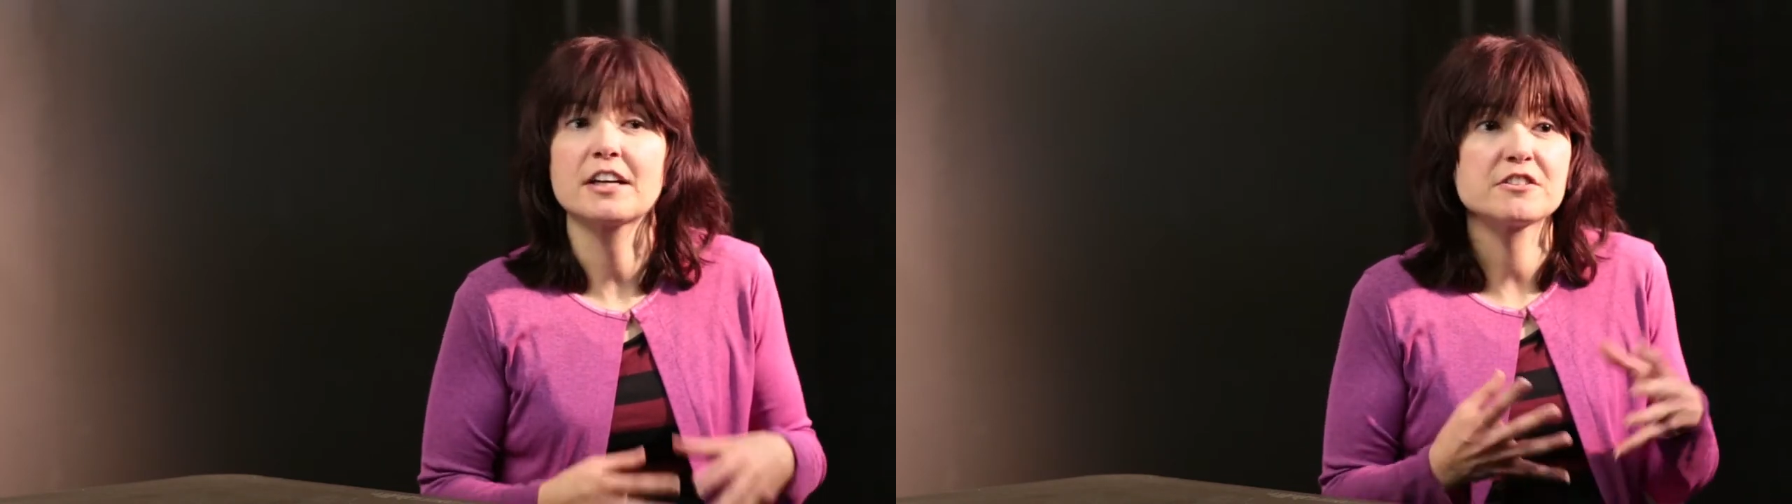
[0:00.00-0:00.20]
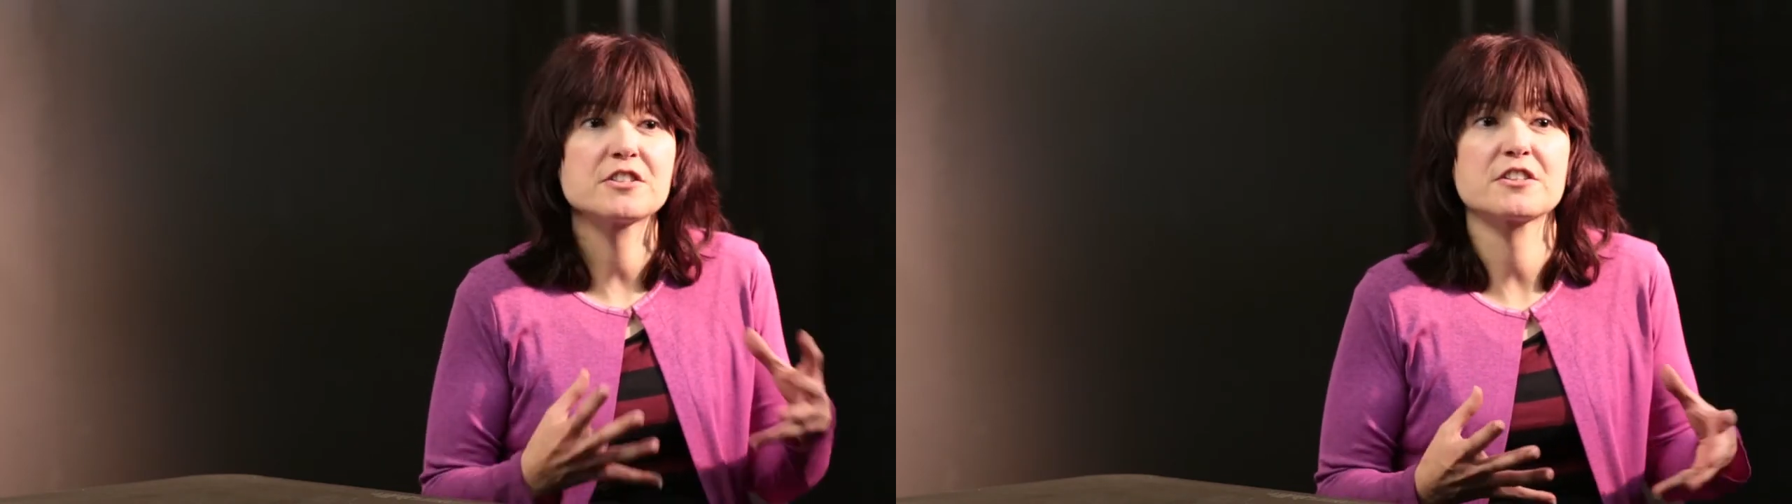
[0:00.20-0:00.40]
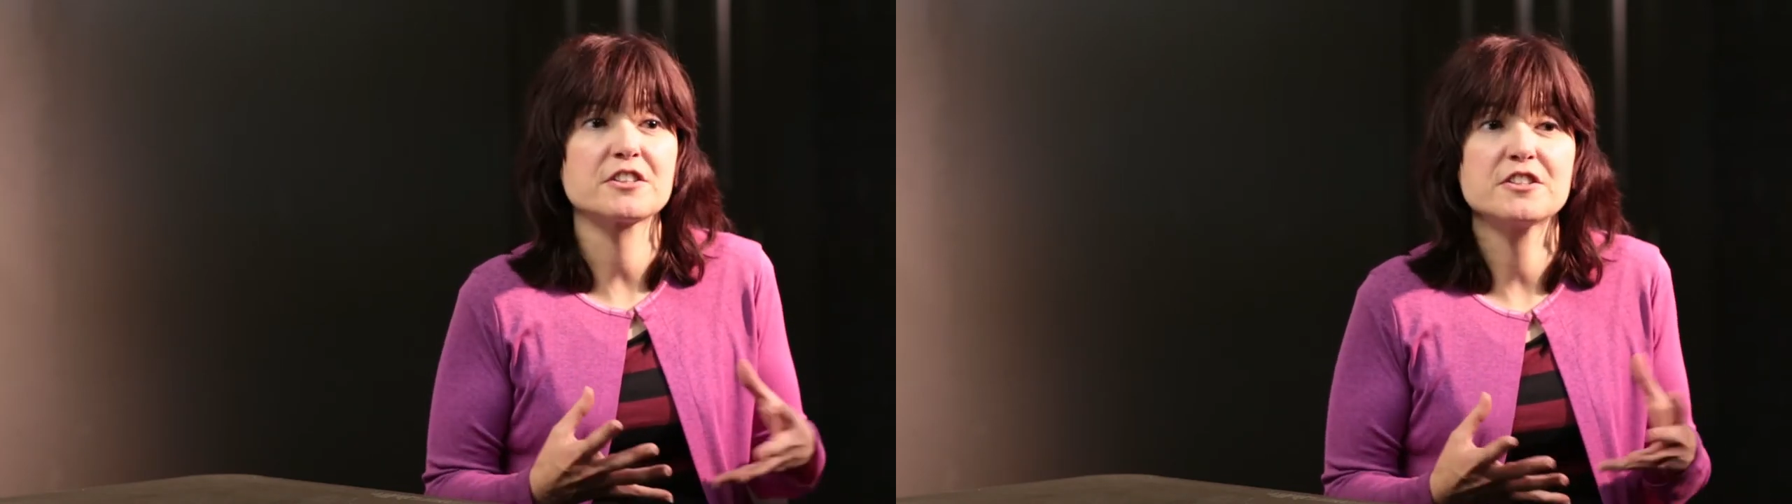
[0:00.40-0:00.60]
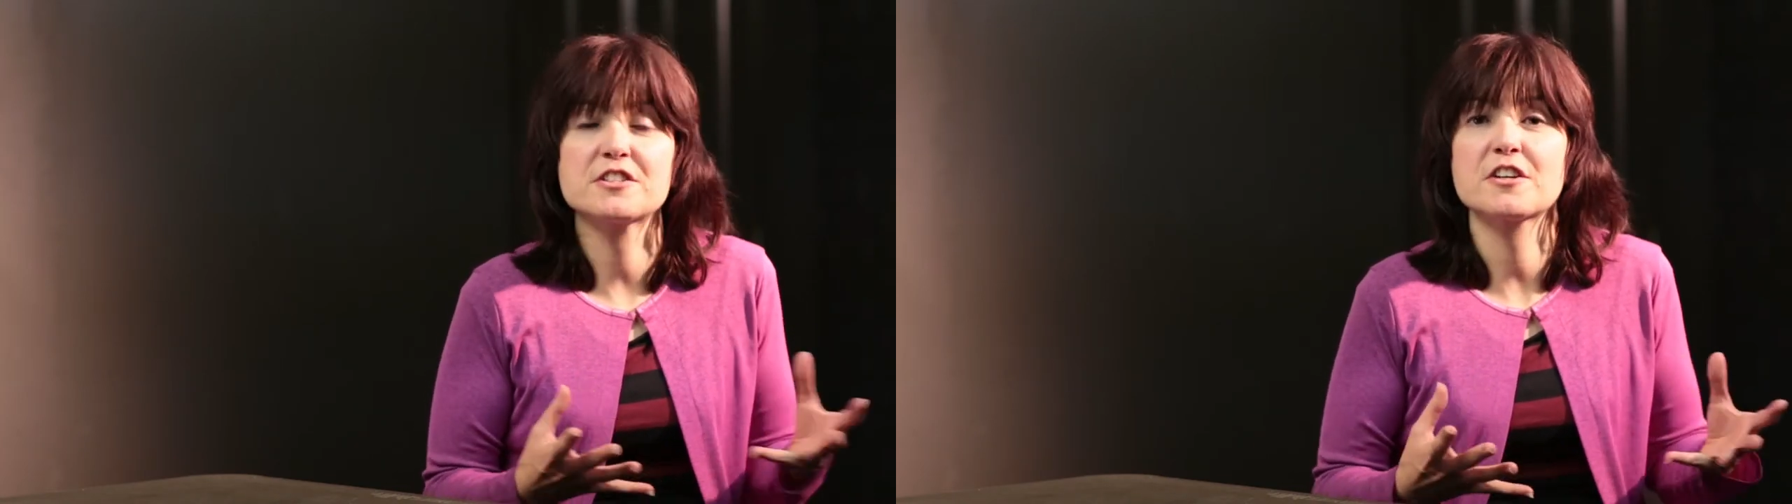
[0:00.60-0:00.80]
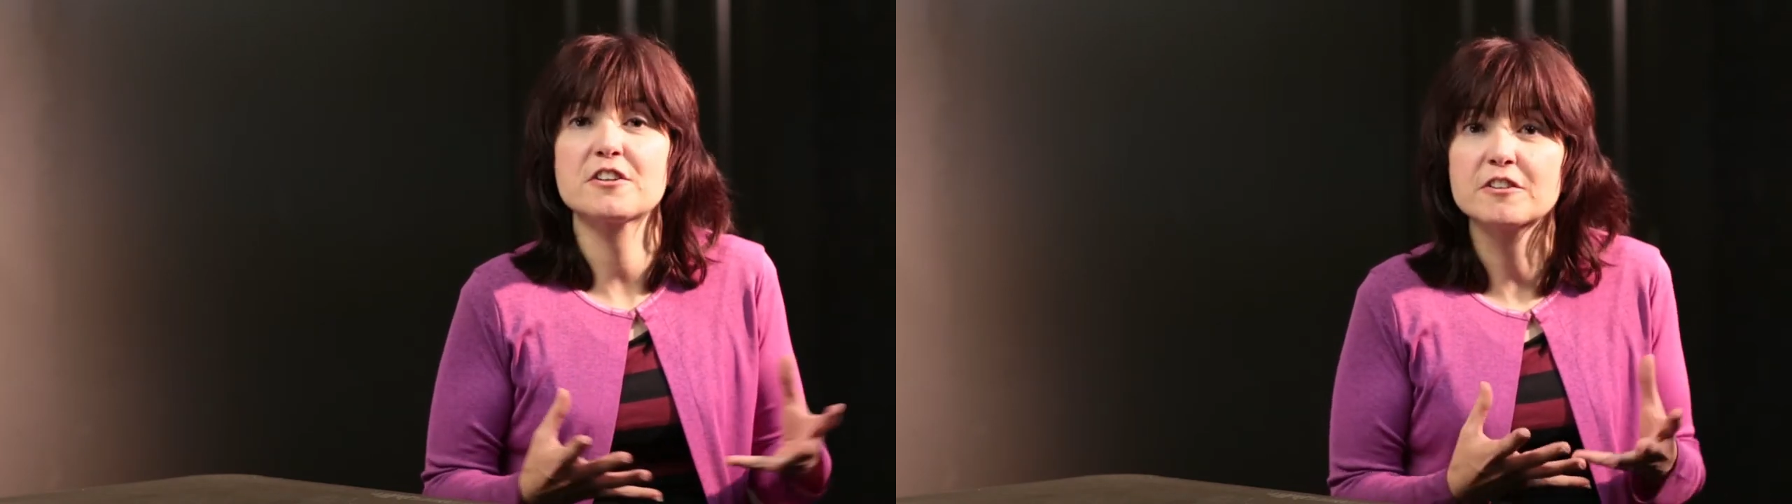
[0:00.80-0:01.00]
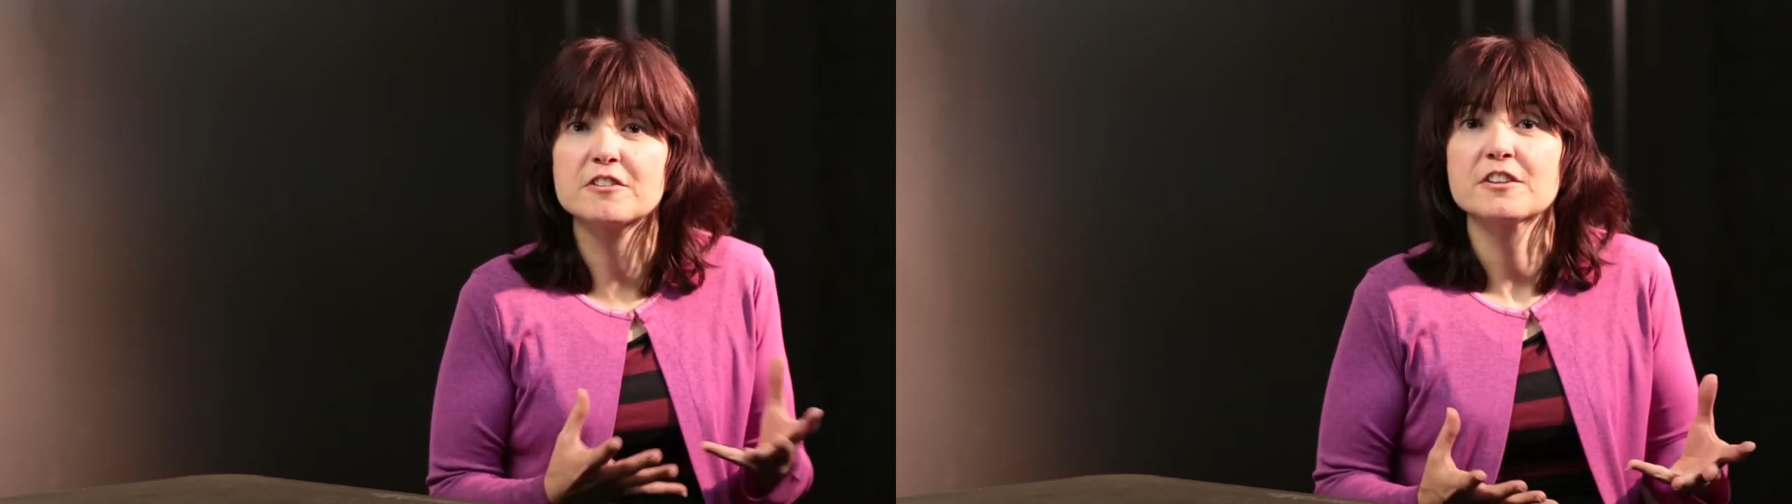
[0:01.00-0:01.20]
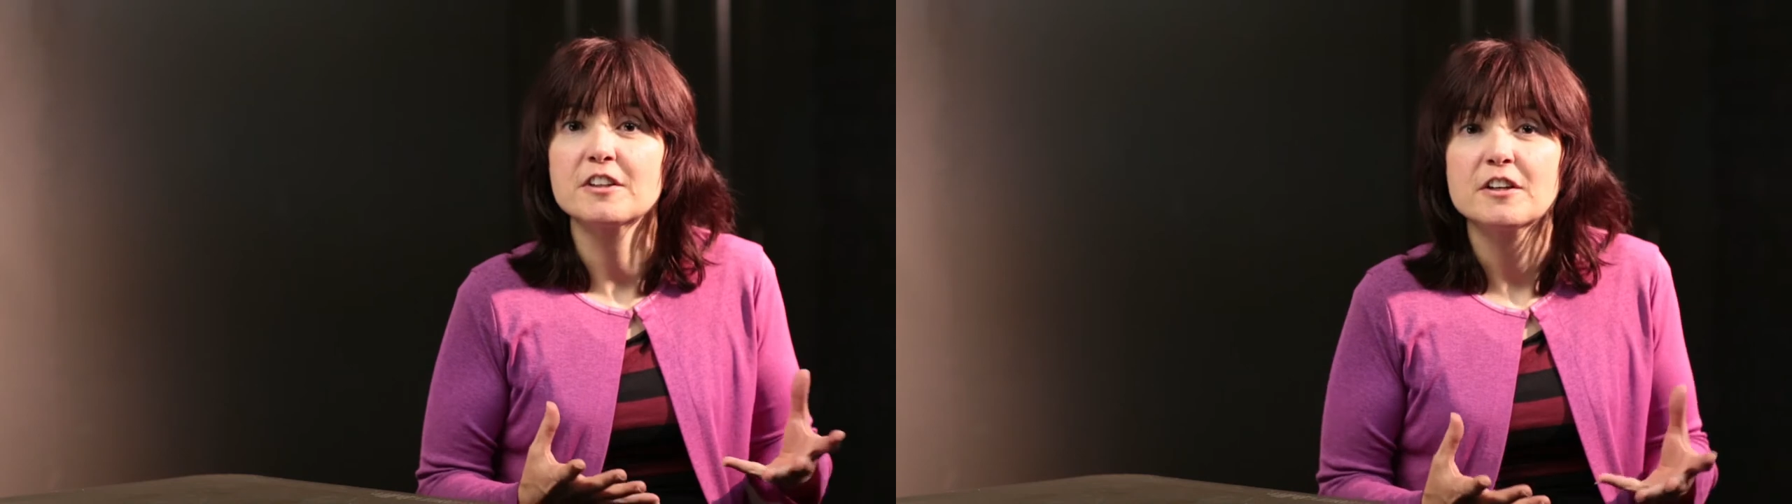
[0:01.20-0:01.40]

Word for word: that's considered,